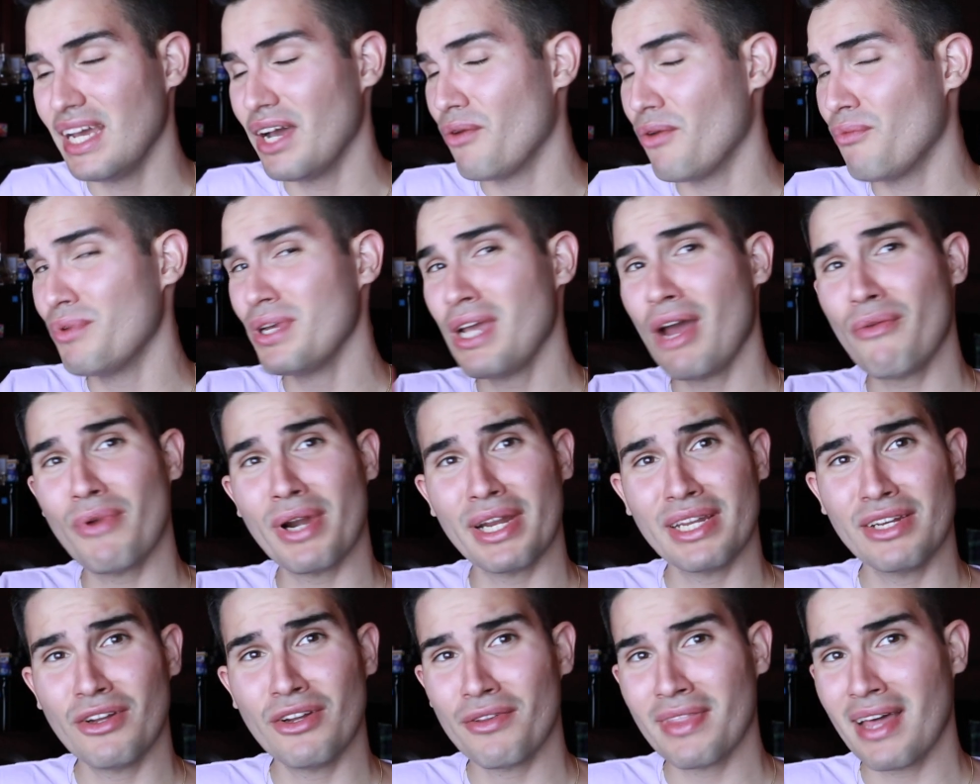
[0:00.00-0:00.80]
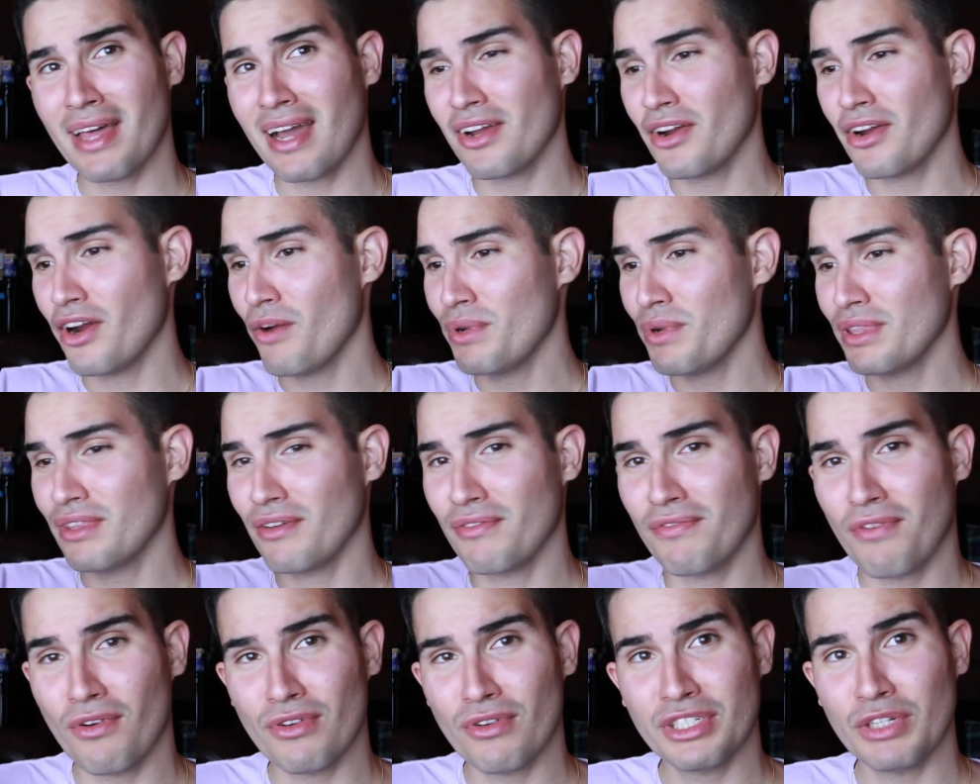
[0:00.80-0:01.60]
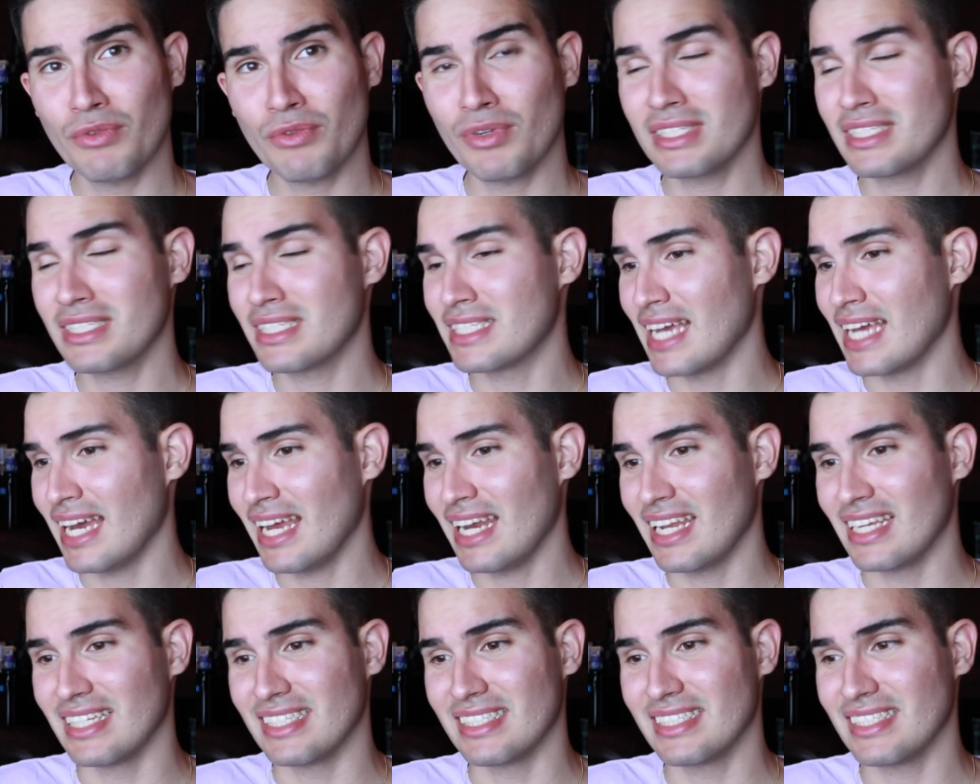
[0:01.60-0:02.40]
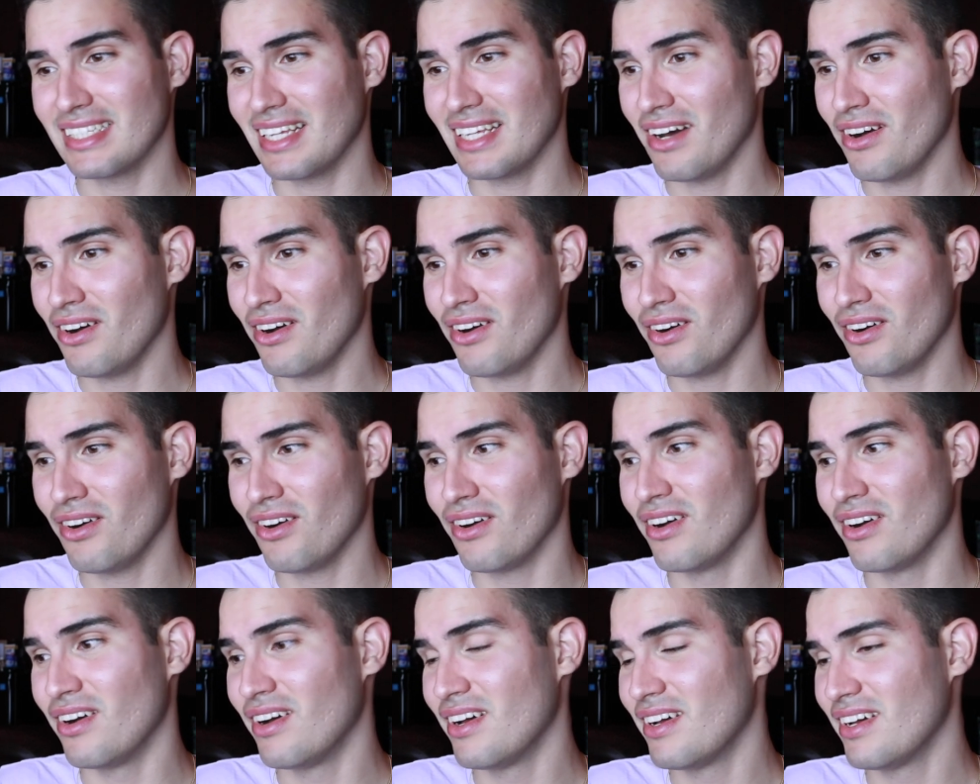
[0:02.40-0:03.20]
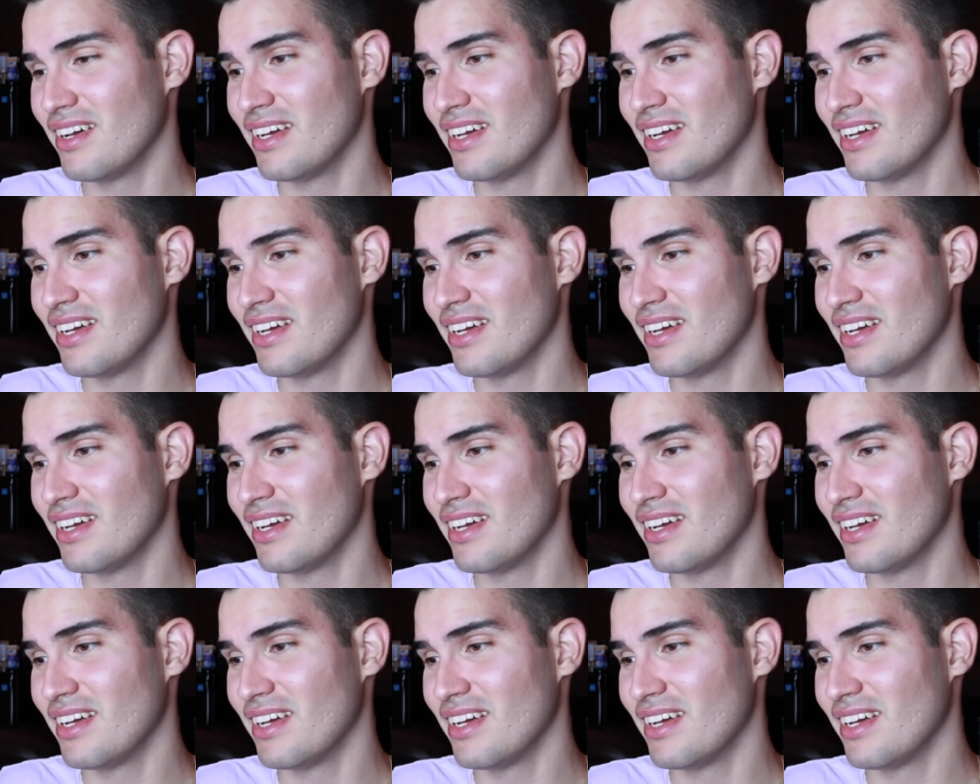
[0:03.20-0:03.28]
We already know that girl with the 4, she was jealous. Oh.